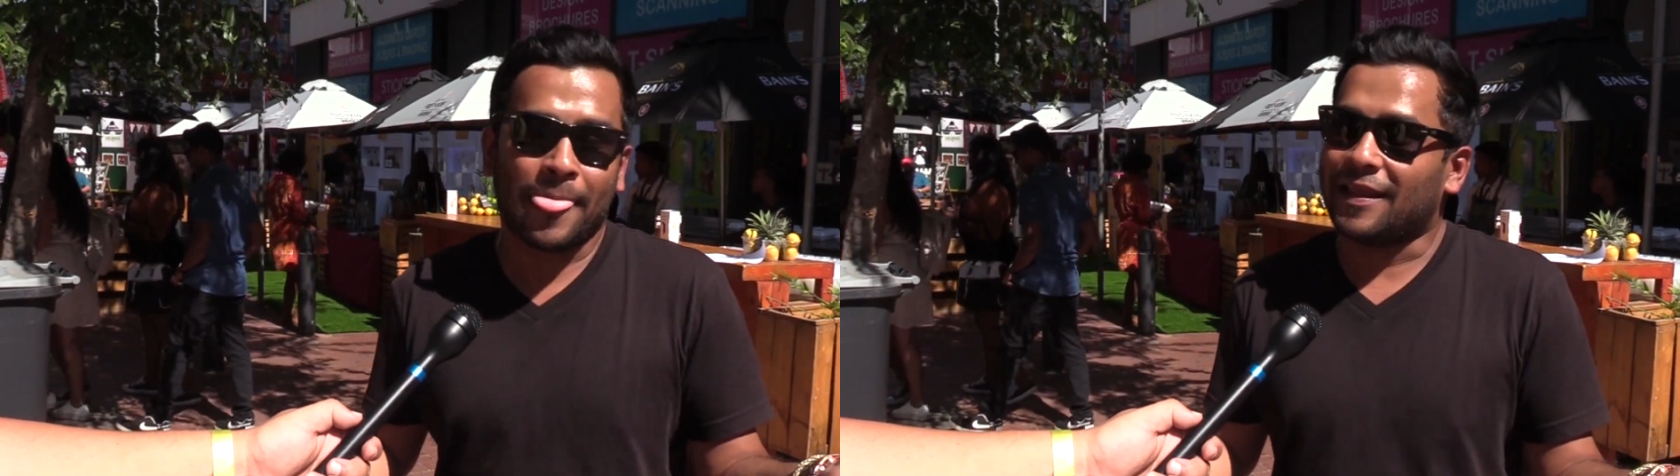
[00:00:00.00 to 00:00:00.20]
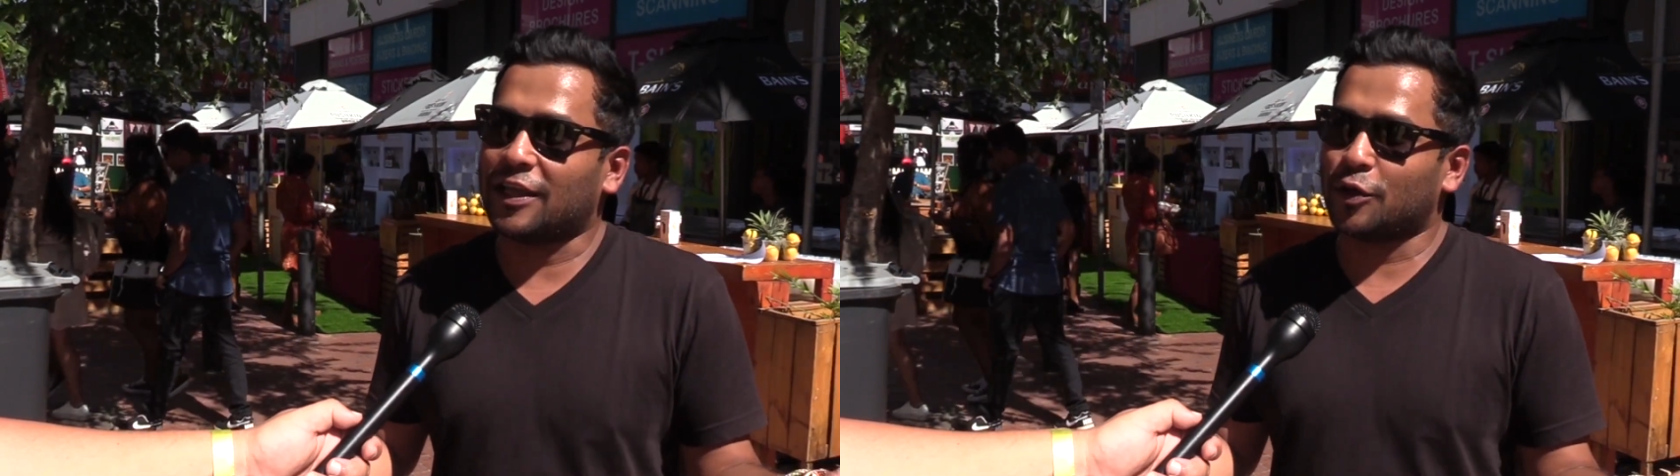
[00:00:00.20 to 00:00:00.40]

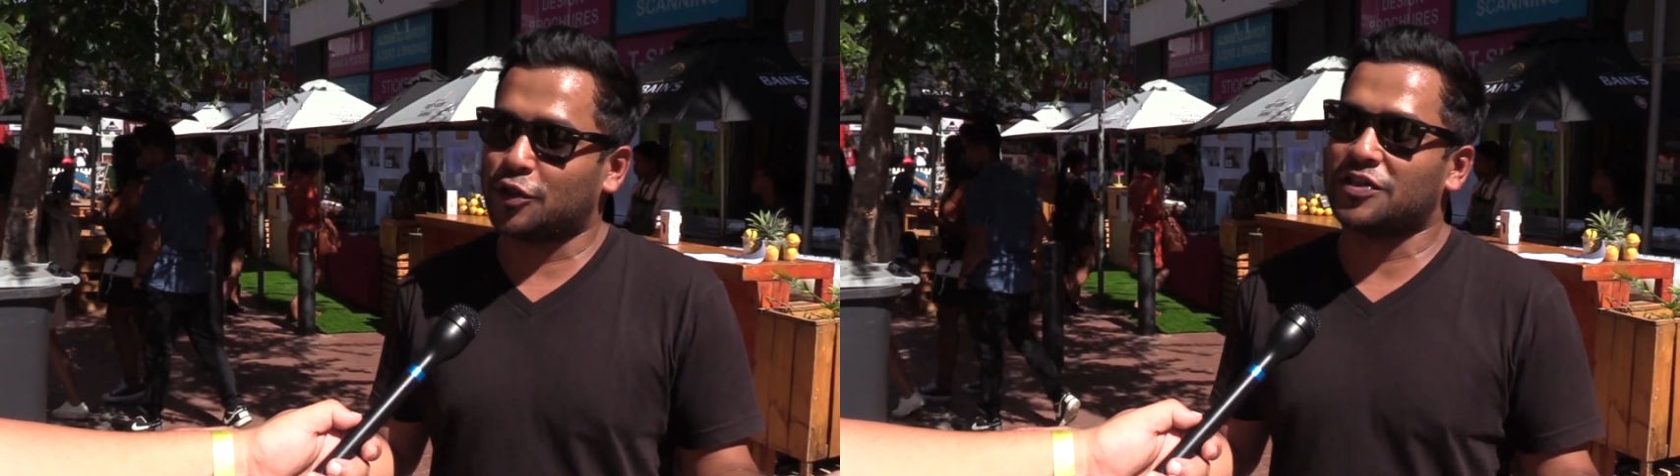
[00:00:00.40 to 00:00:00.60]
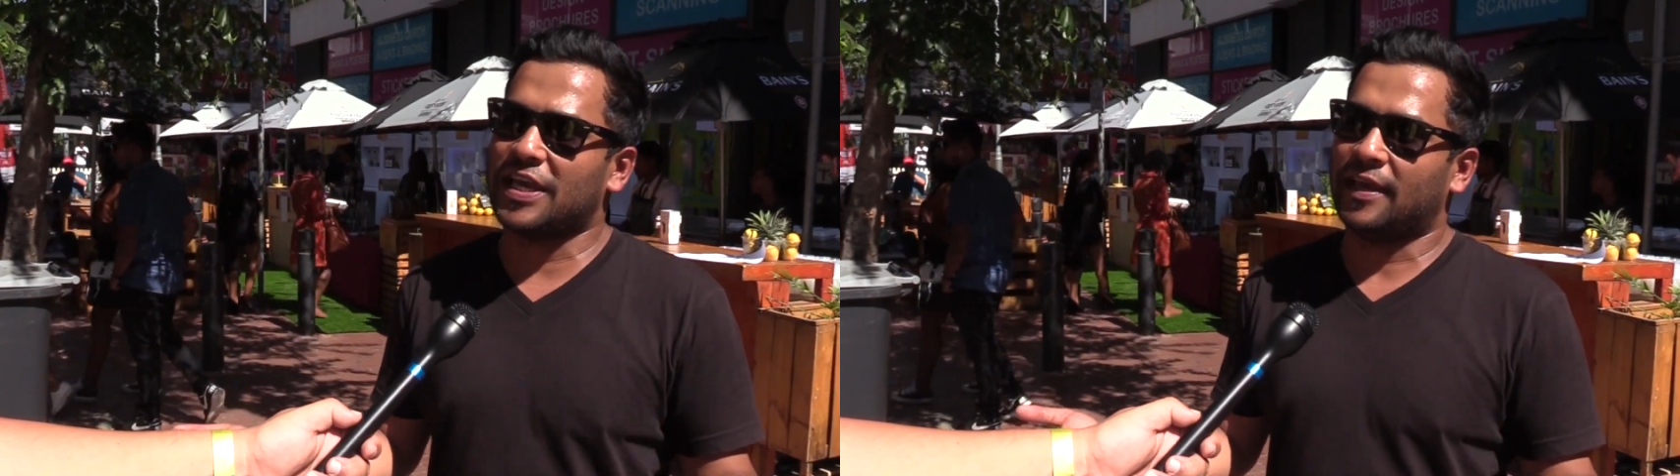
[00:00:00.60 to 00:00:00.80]
that's what
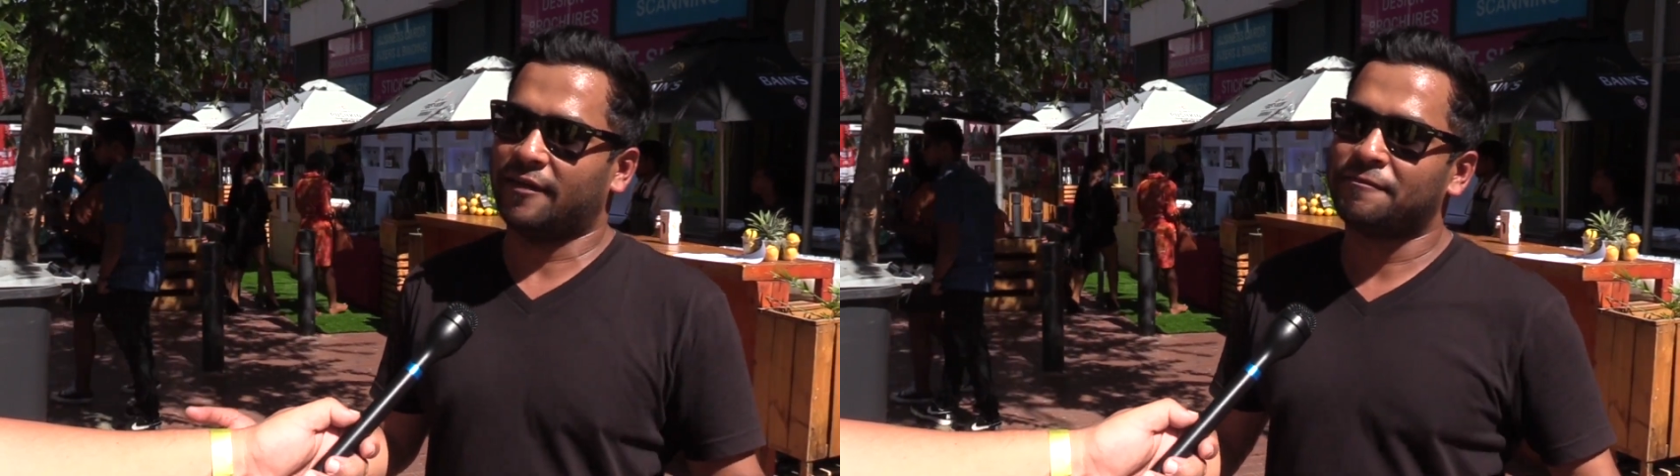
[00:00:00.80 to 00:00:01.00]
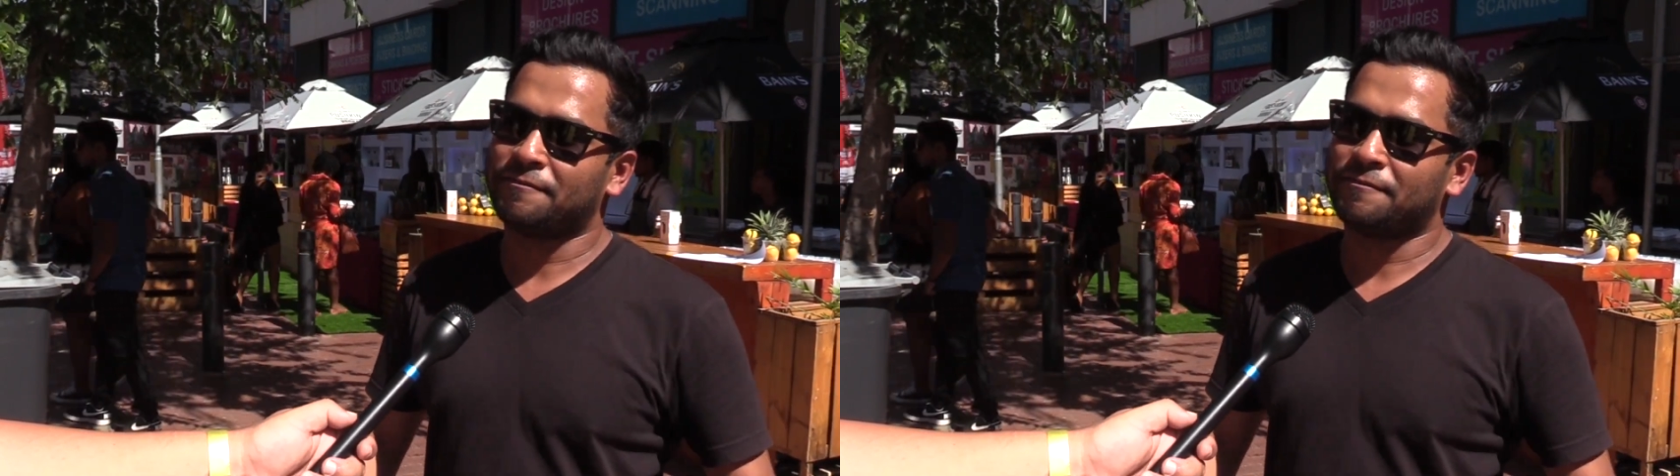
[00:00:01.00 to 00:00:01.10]
you see.